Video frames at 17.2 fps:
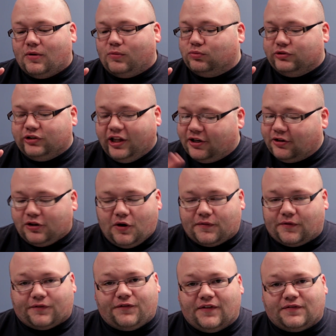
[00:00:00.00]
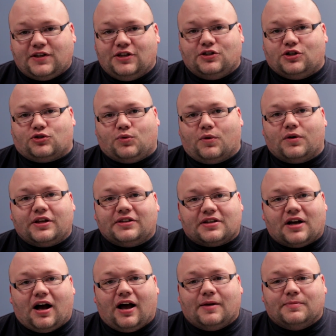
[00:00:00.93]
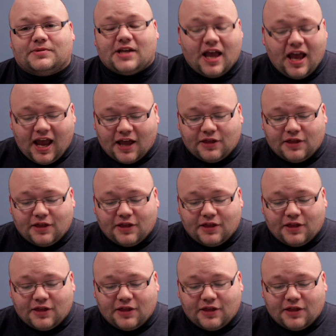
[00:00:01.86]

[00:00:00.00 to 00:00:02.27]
little over 15 to 20 times,